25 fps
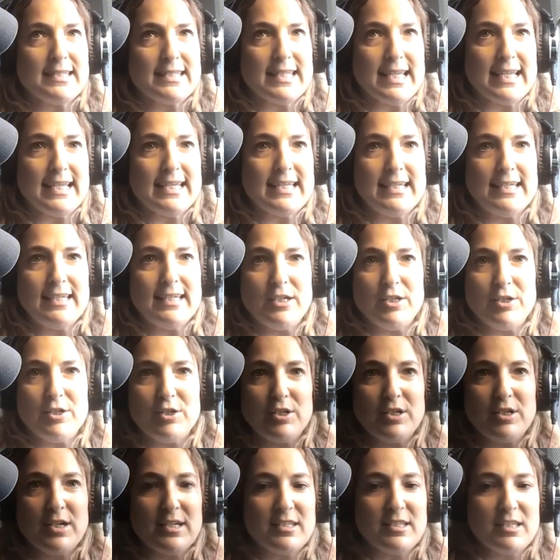second
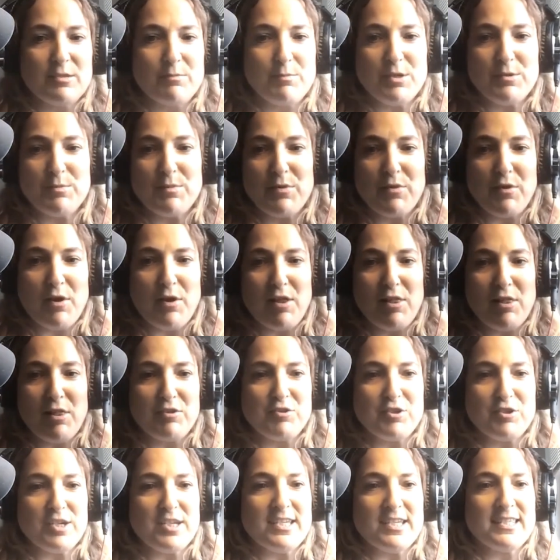year as a speech
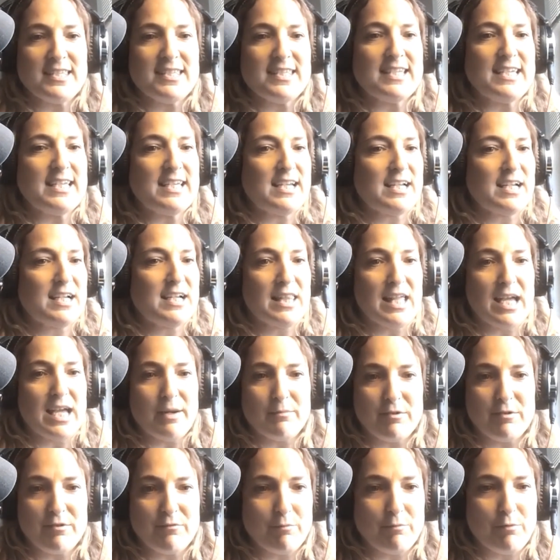pathologist in a
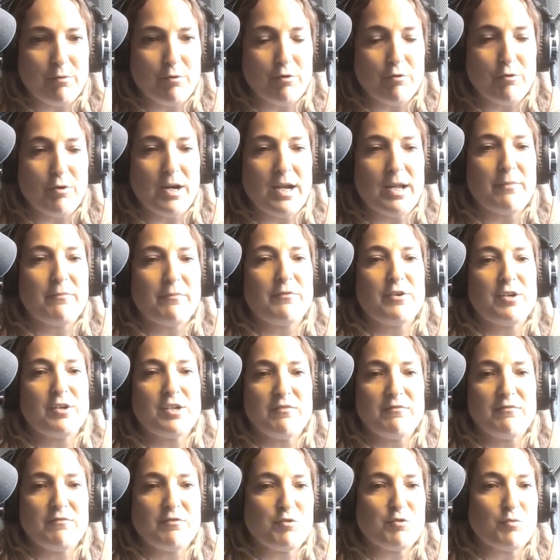collaborative program for
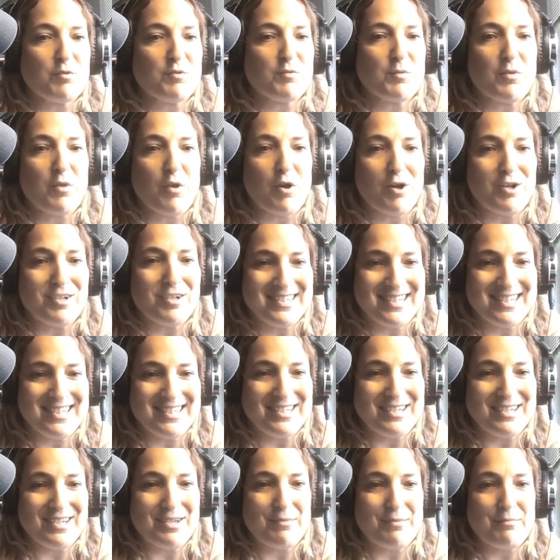individuals with
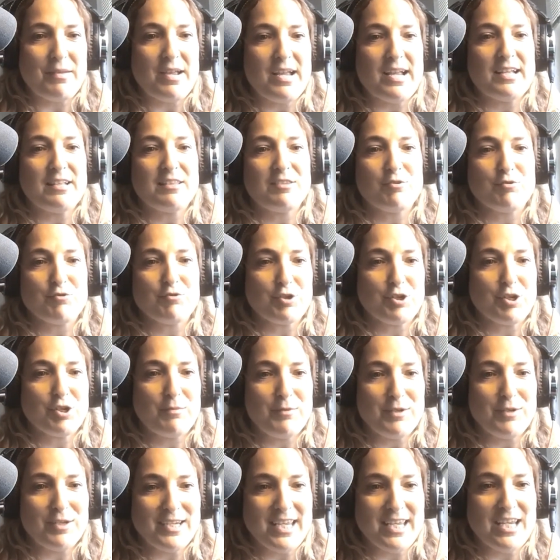autism and social
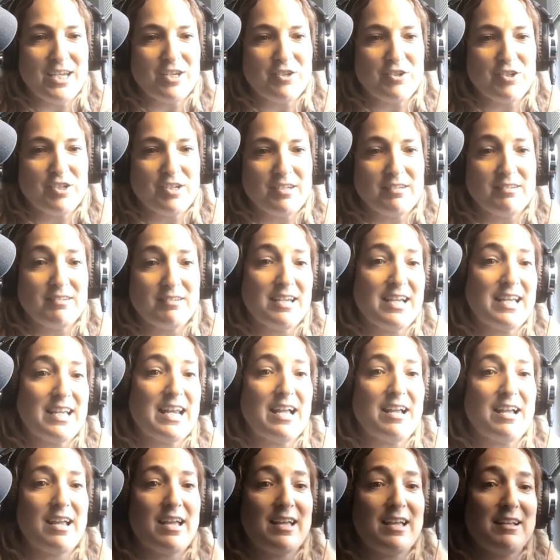communication and
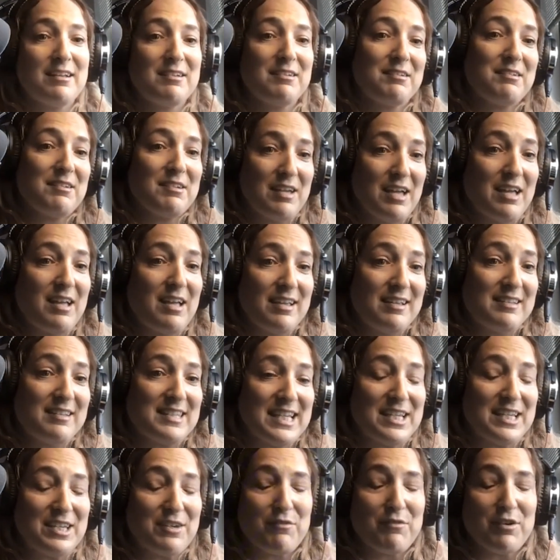
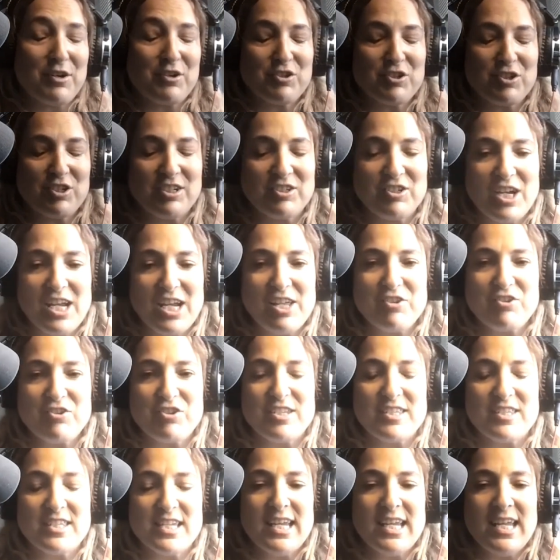executive functioning
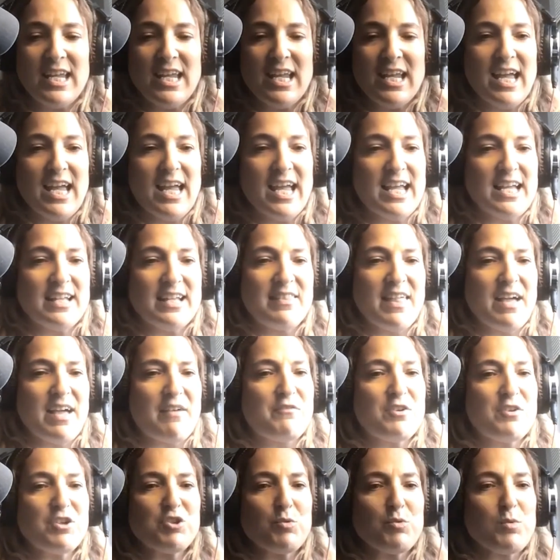challenges. And
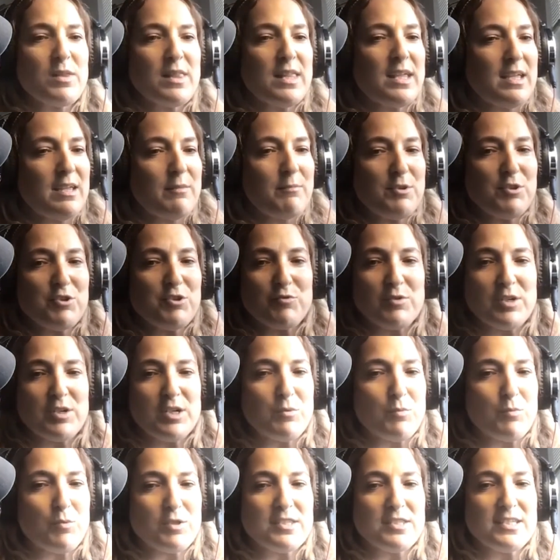that visual
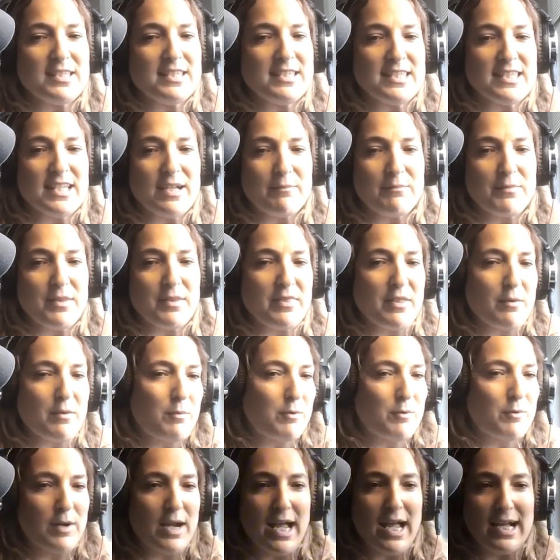imagery wasn't something that
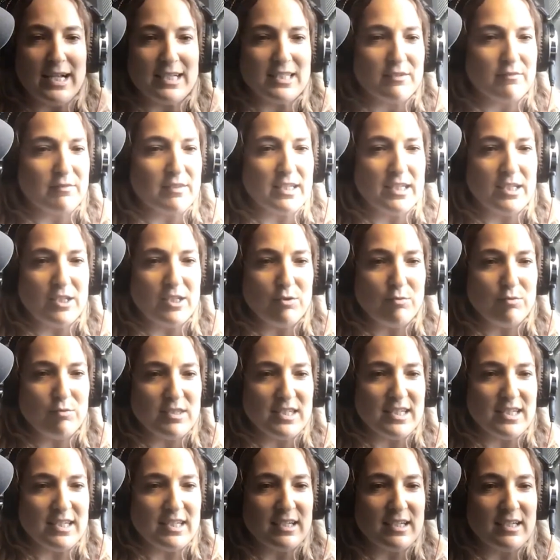we were actively
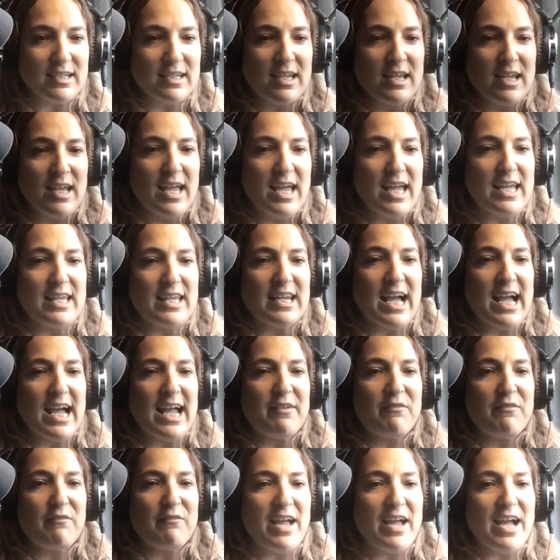using. And
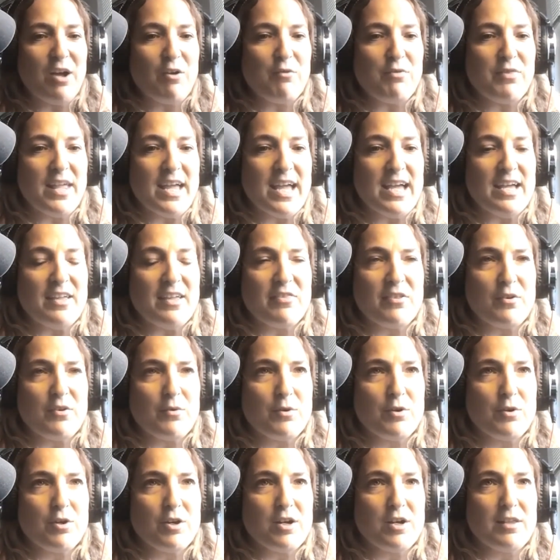I found that there
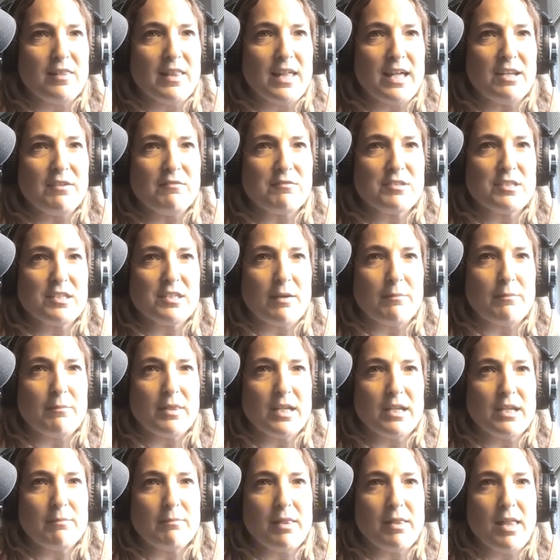were a lot of
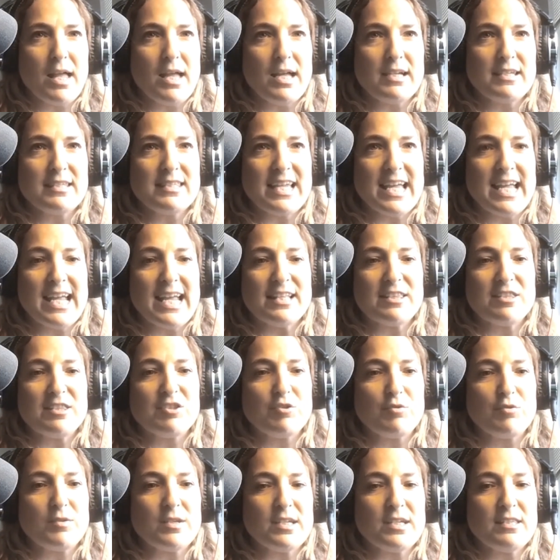stumbling blocks. I had
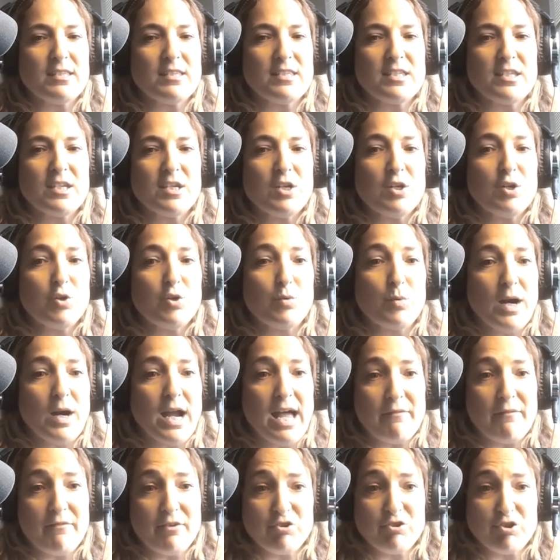students who were
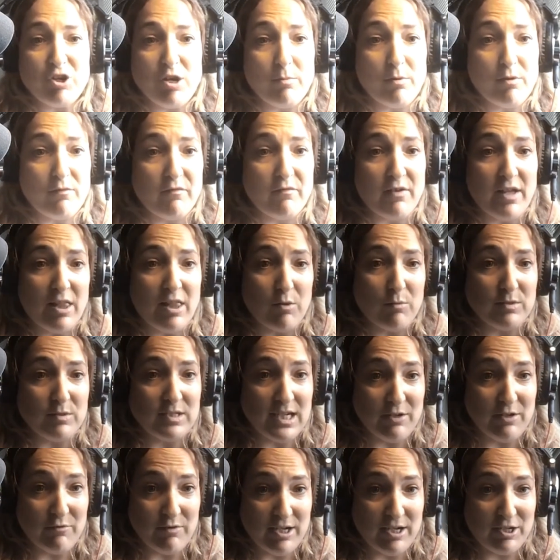having trouble following
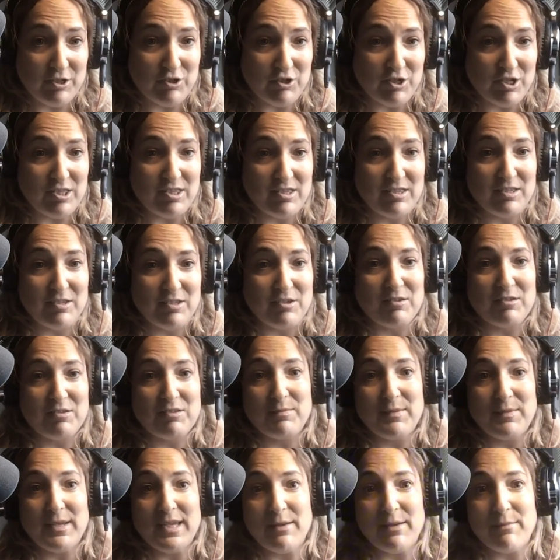directions,
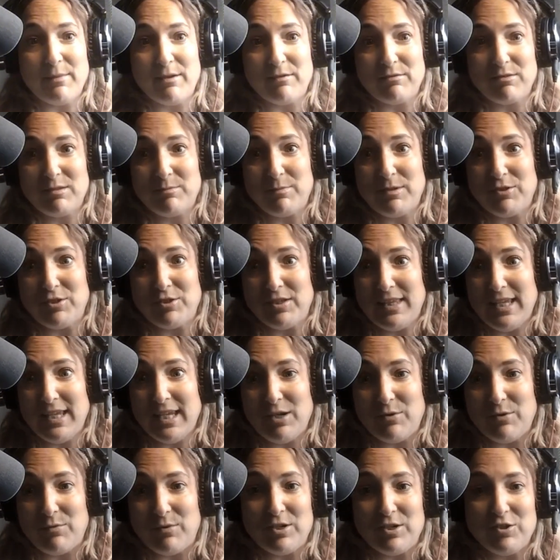speaking about speech and
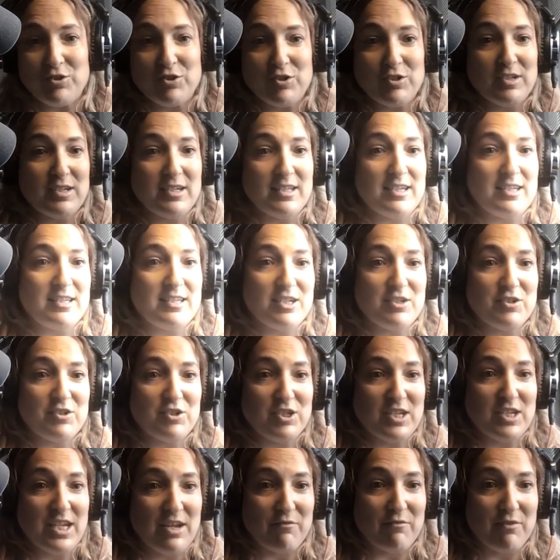language, in
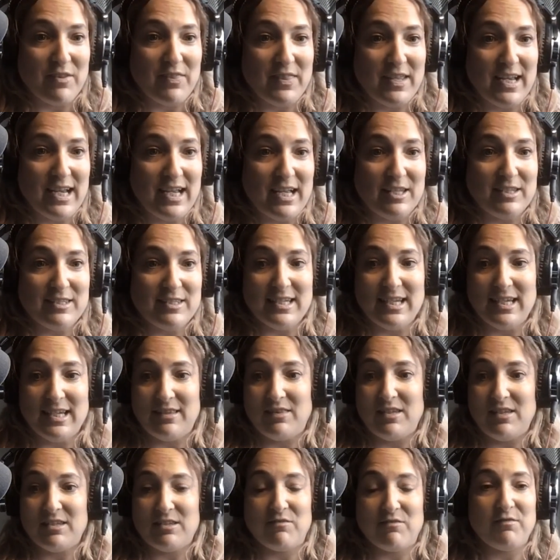addition to everything else.
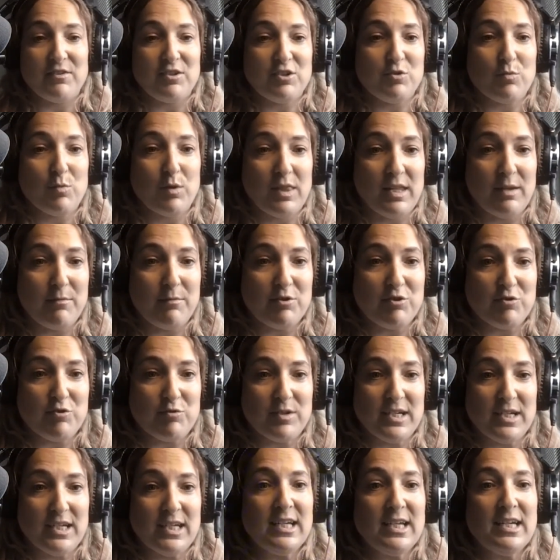And this visual
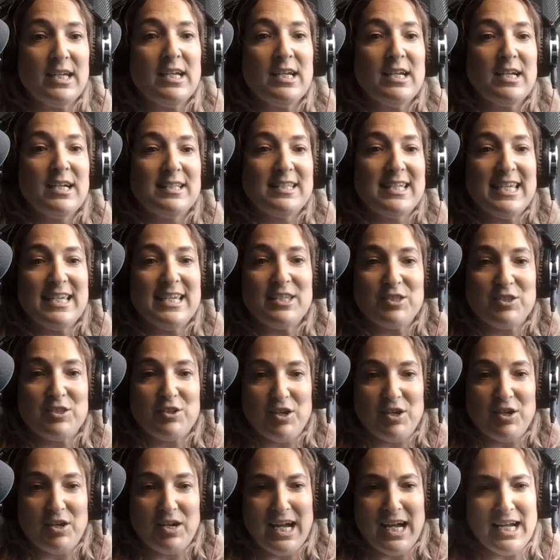imagery takes
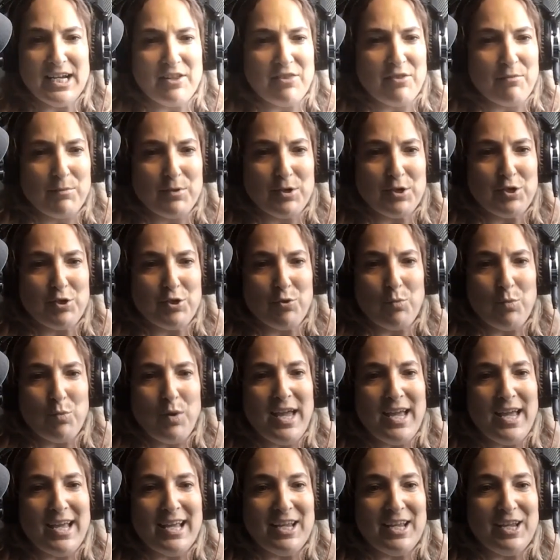kind of the burden
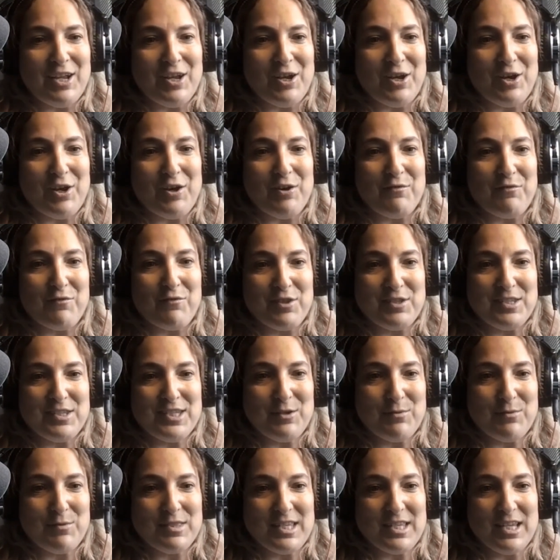away of the
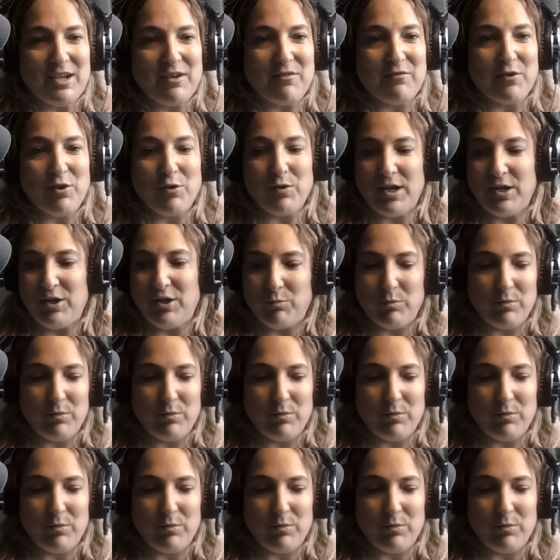sequencing of, okay,